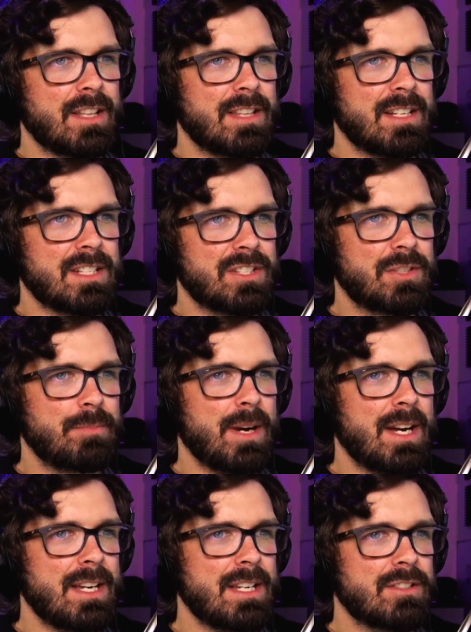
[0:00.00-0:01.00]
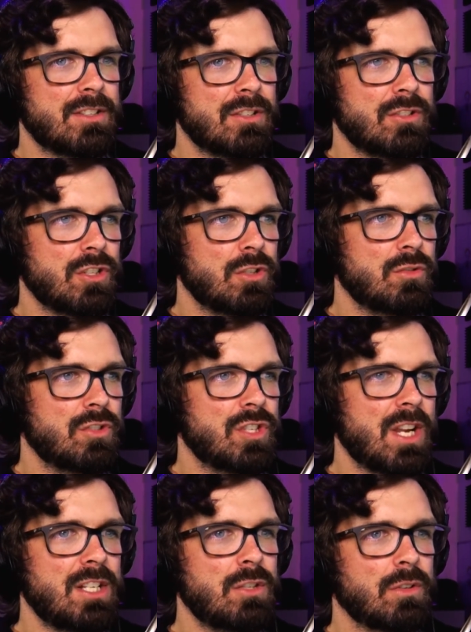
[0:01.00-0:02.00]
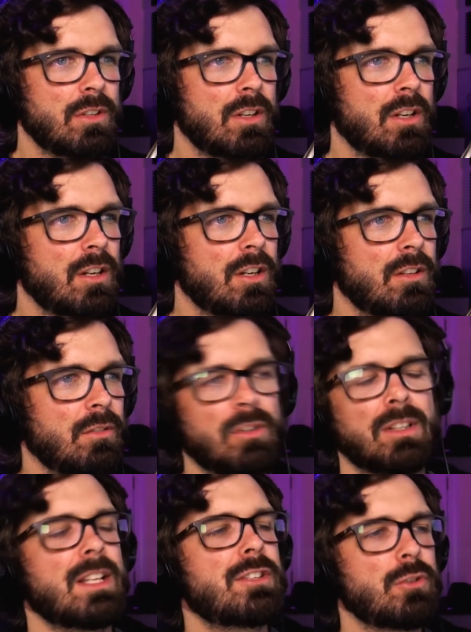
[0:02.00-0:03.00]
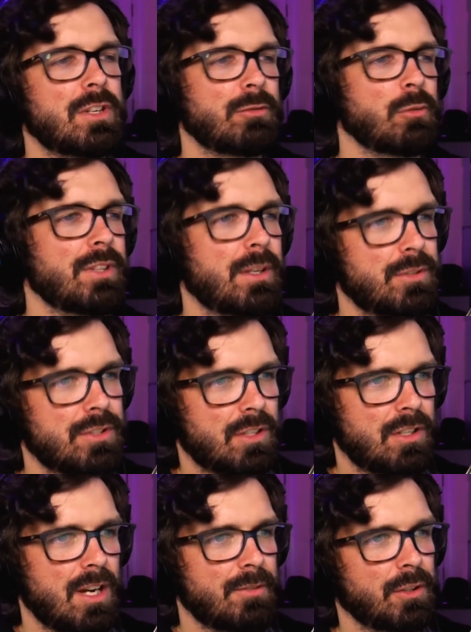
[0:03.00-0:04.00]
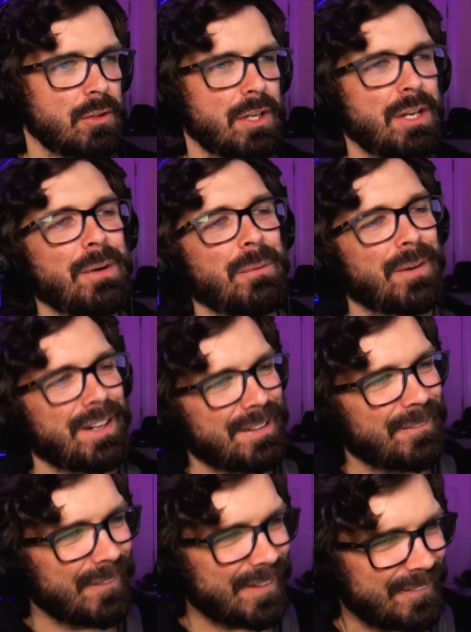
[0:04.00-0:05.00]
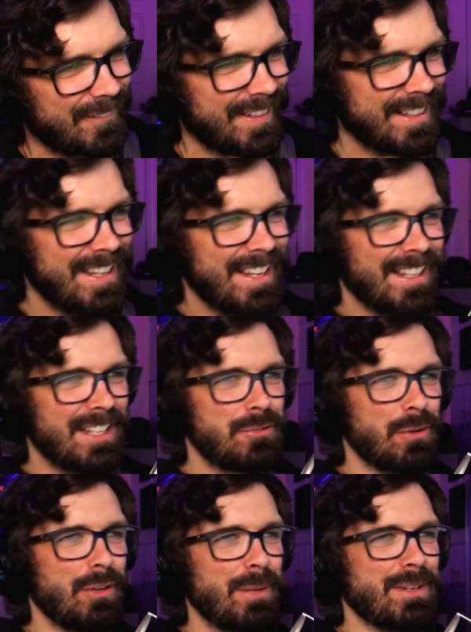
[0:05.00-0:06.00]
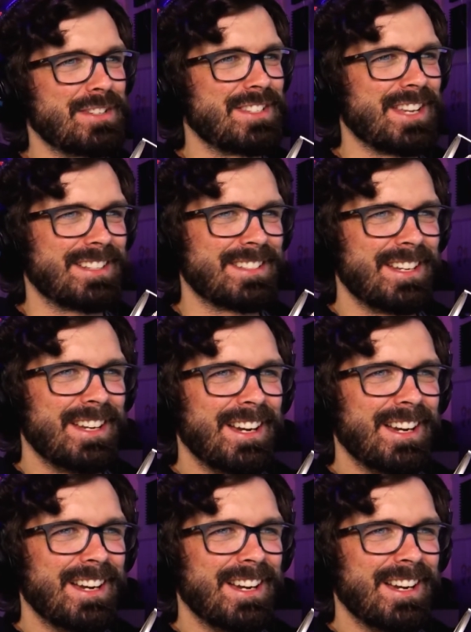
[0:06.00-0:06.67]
they despise do you genuinely... Let's do a different one. That was a convoluted word one. Let's roll number 6.